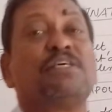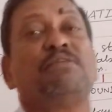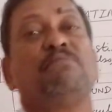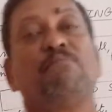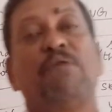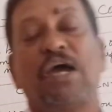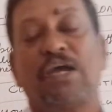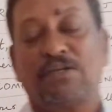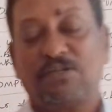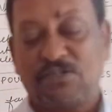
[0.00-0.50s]
in
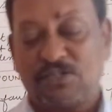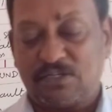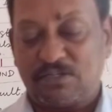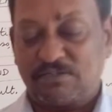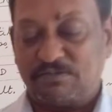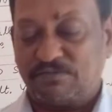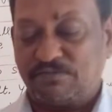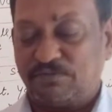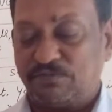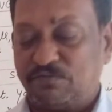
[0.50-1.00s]
mind.
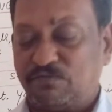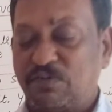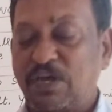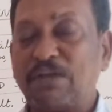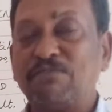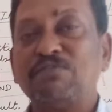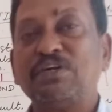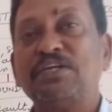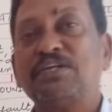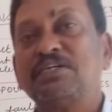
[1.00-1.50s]

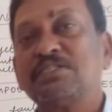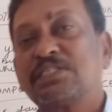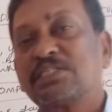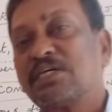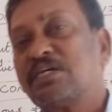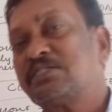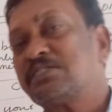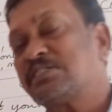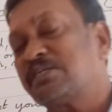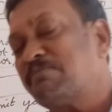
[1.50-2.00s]
When we
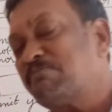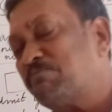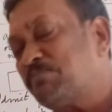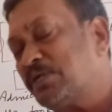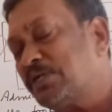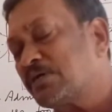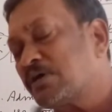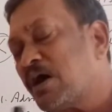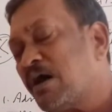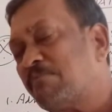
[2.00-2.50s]
discuss
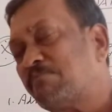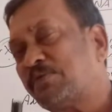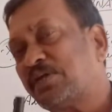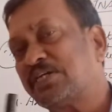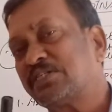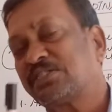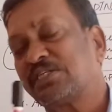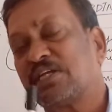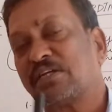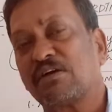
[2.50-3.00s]
simple,
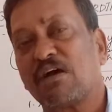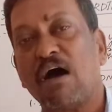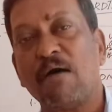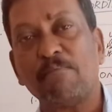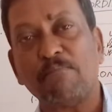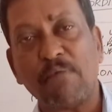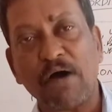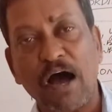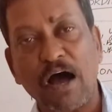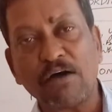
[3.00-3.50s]
complex and
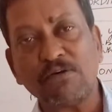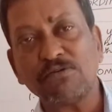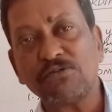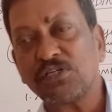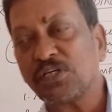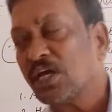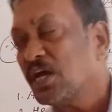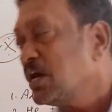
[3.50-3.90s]
compound,